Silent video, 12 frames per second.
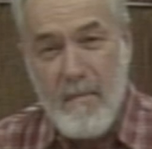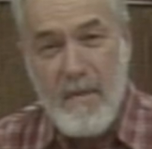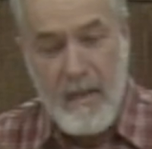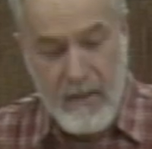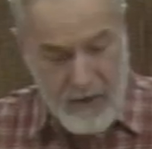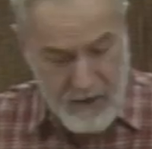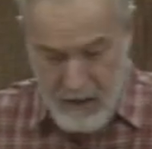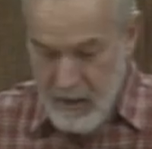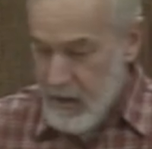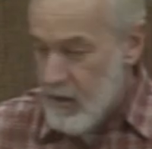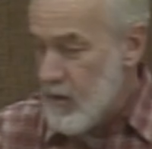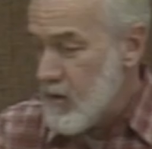means that you
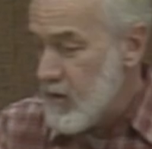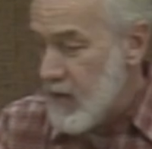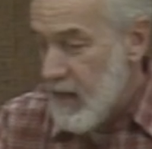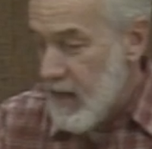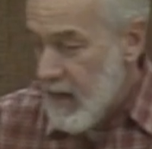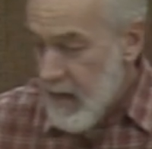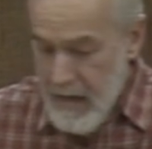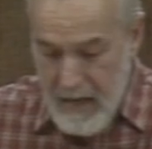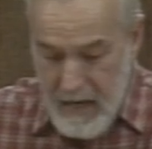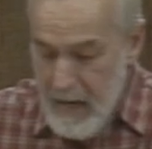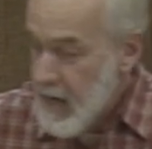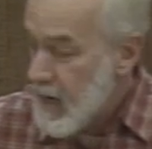can use it in any
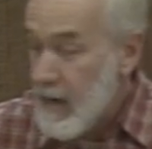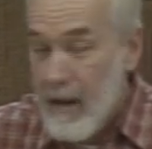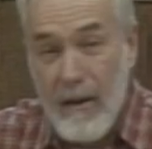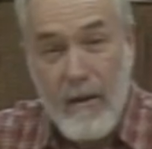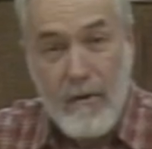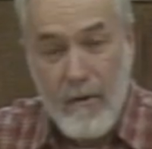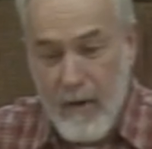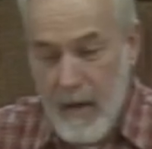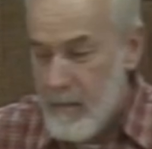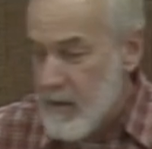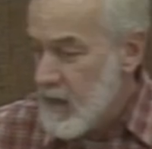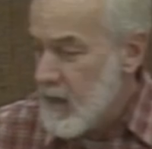handheld
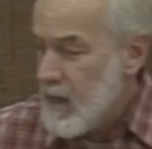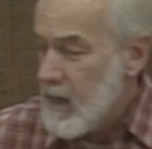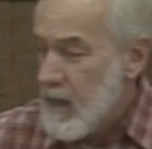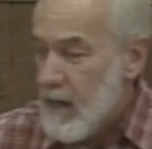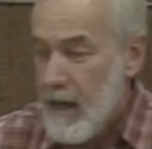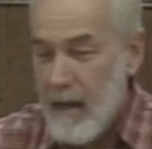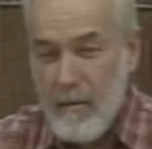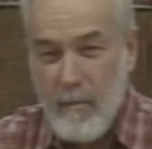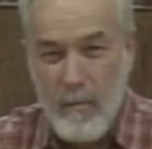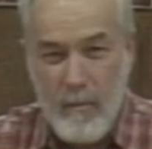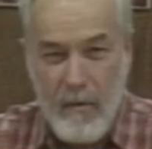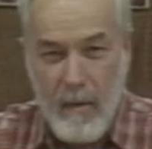grips. And
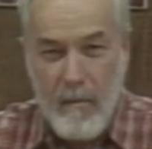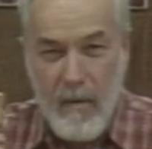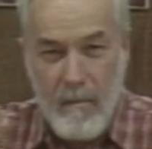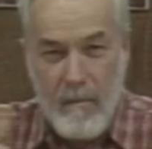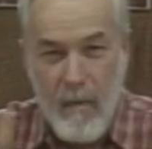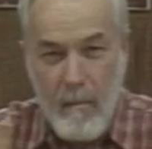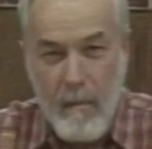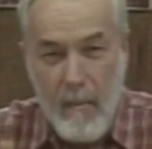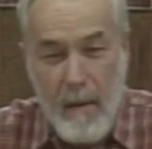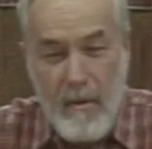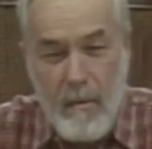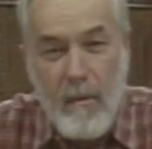
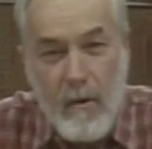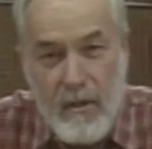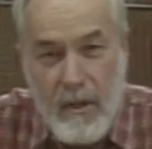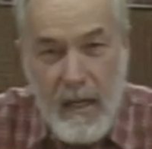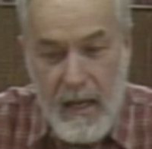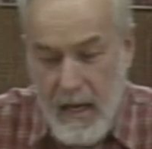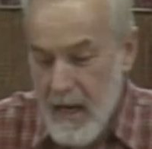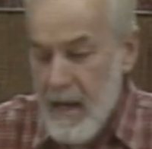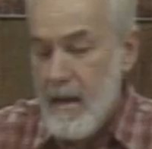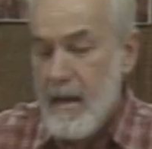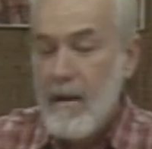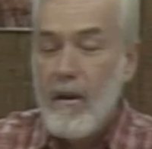probably the most
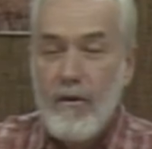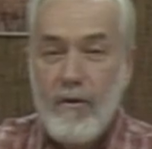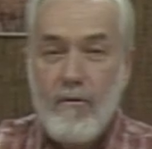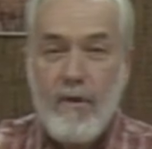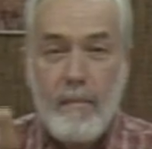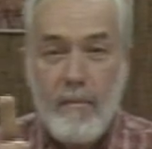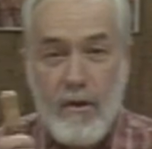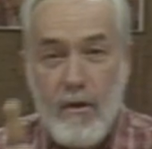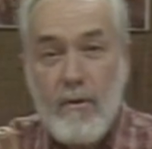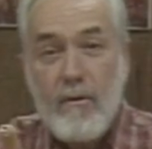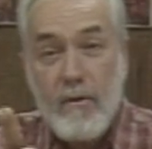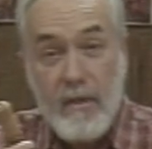handheld grip
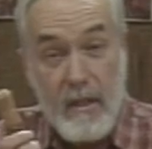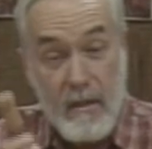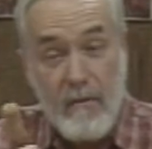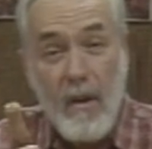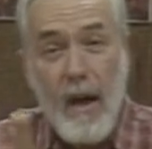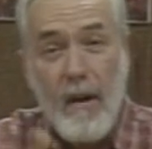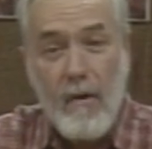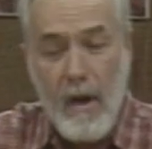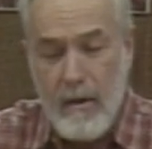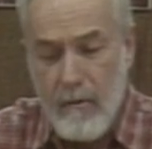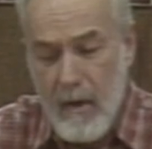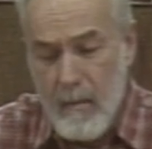used is a fly
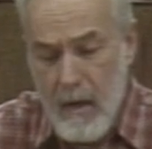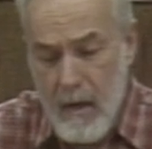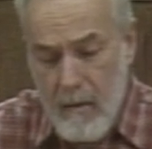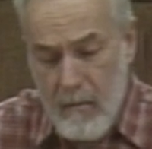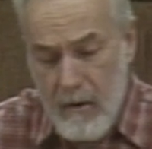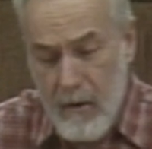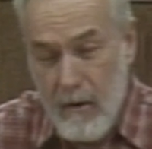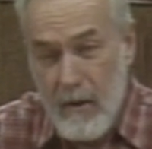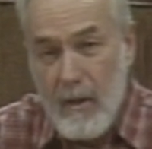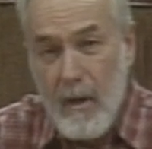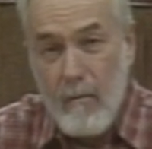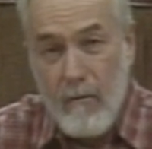rod grip, but there are
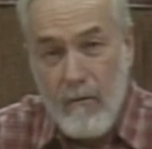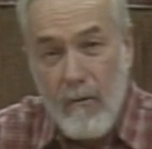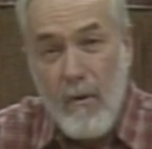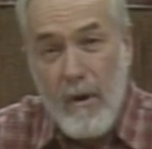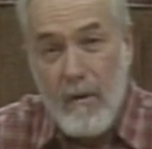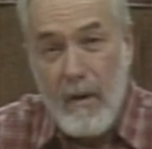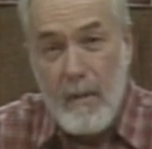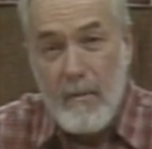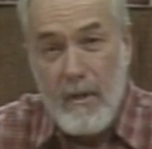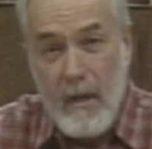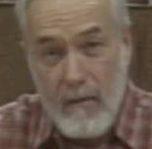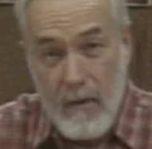some
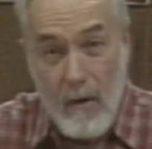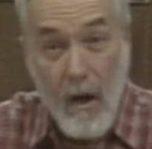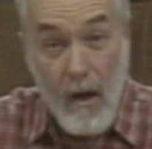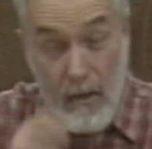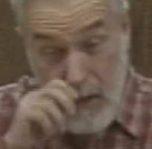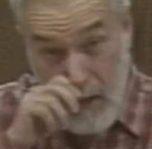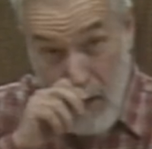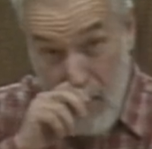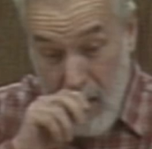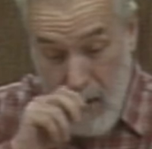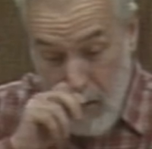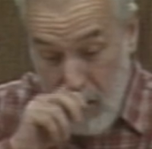foregrips that
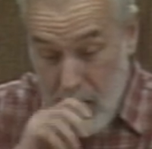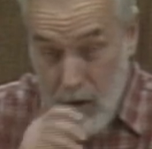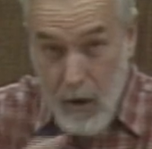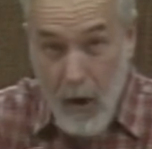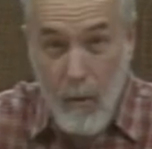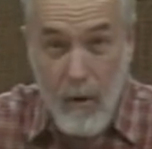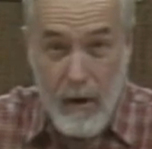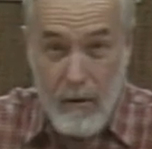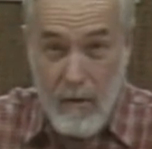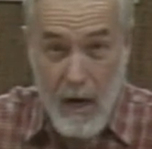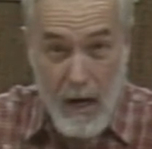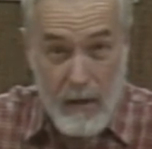also, on saltwater
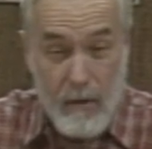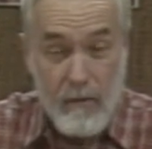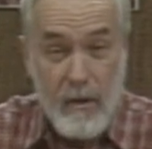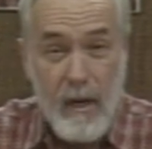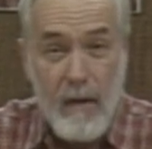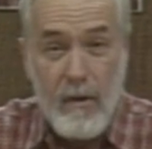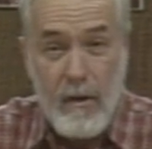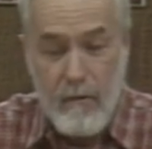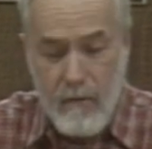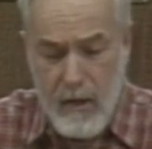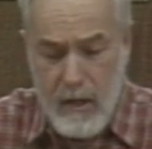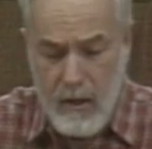rods or for heavier
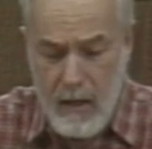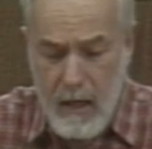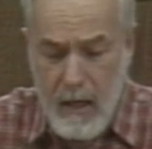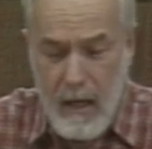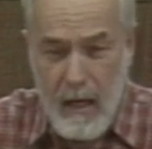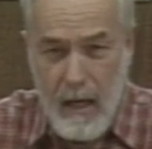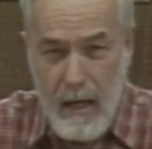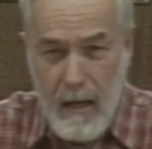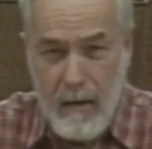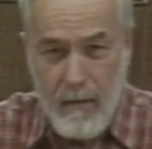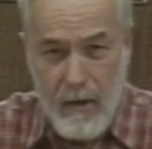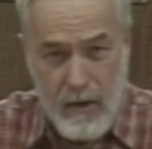fish,
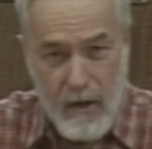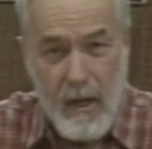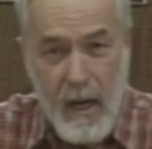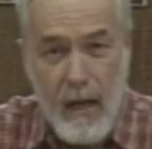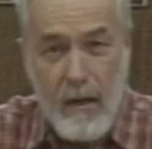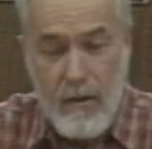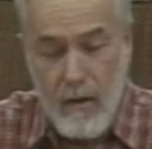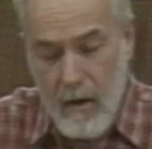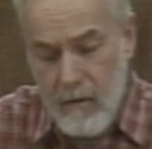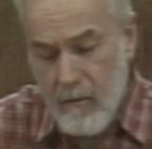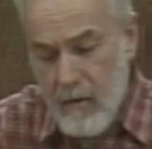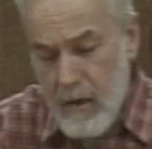that your hand is
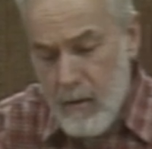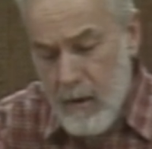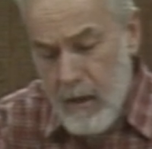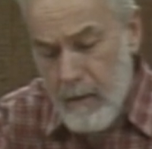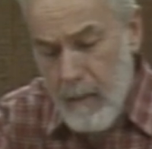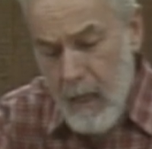on frequently.